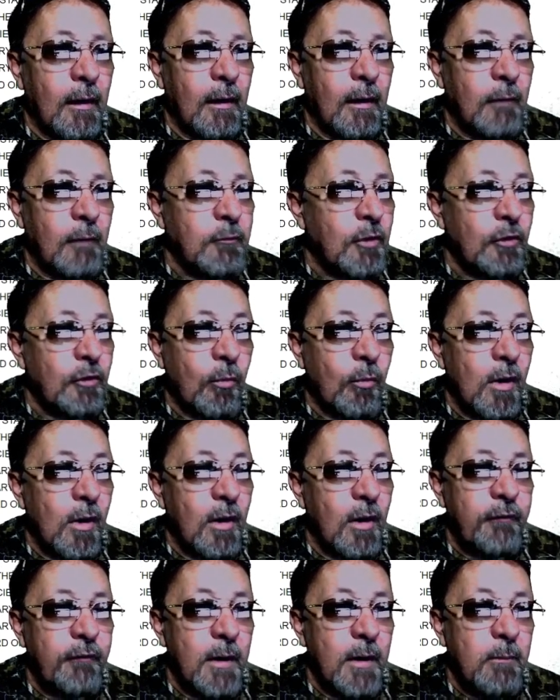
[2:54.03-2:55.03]
I'm just
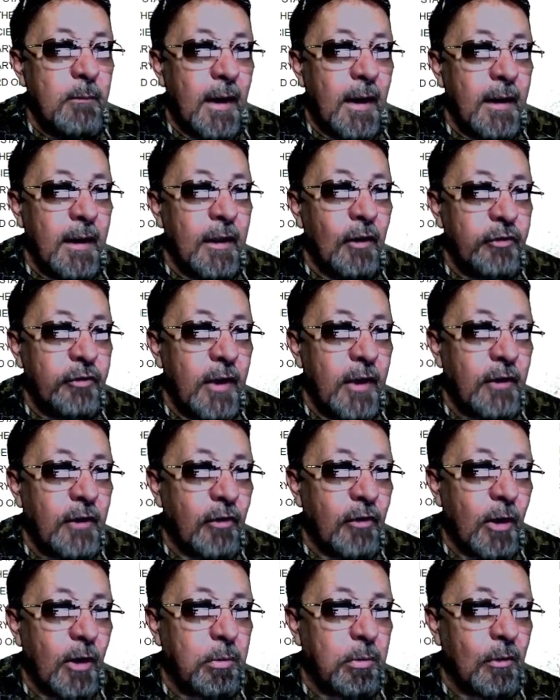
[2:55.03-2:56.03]
wondering if anybody else had
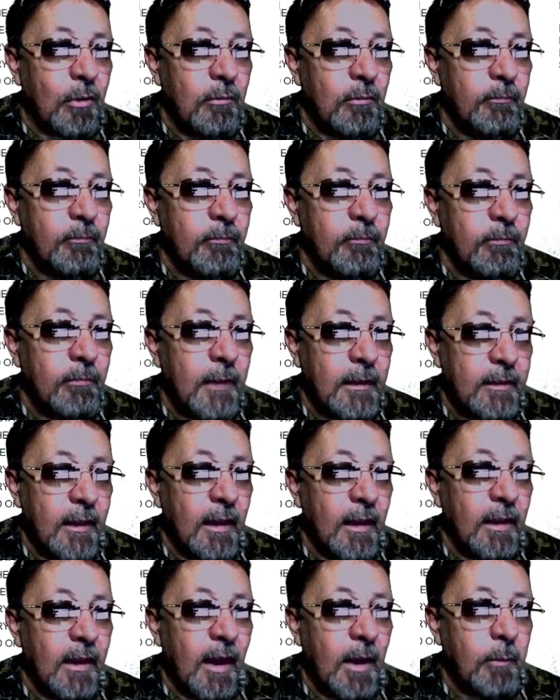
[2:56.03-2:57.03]
trouble at
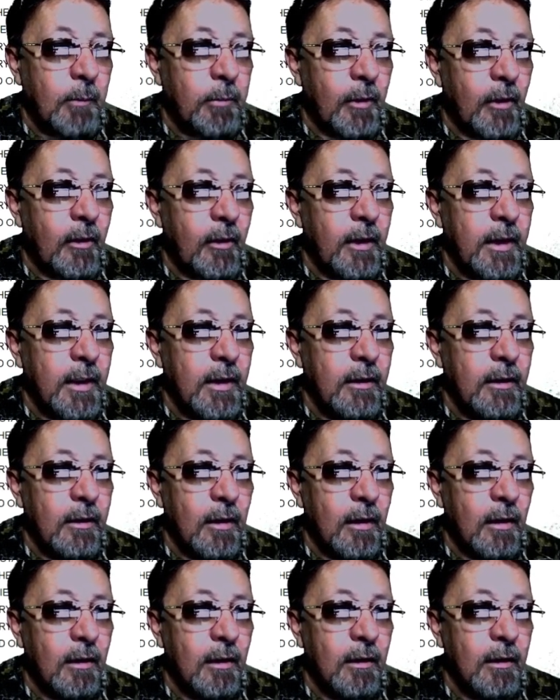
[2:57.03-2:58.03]
that library, and
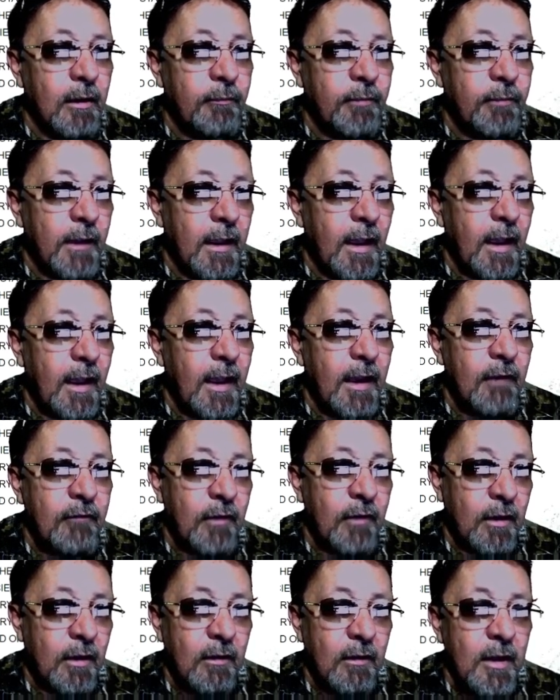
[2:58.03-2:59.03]
if they have,
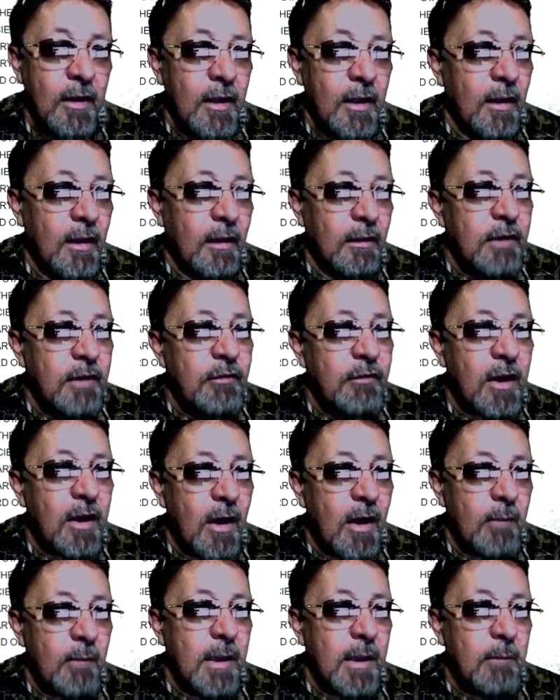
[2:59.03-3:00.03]
leave a
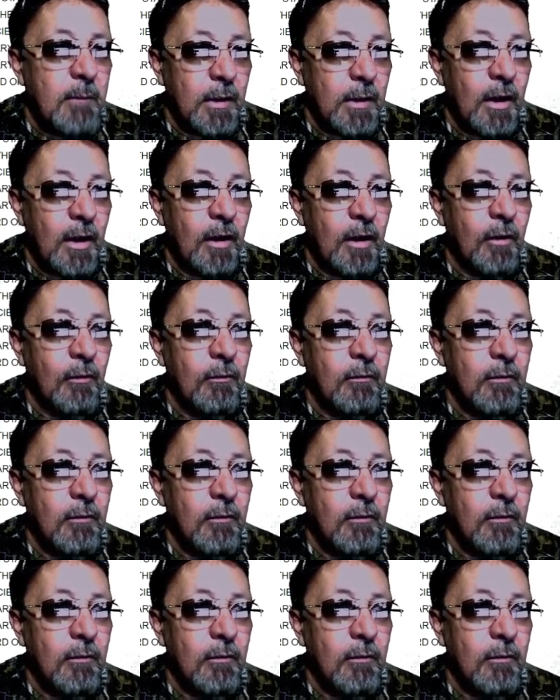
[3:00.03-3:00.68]
comment below.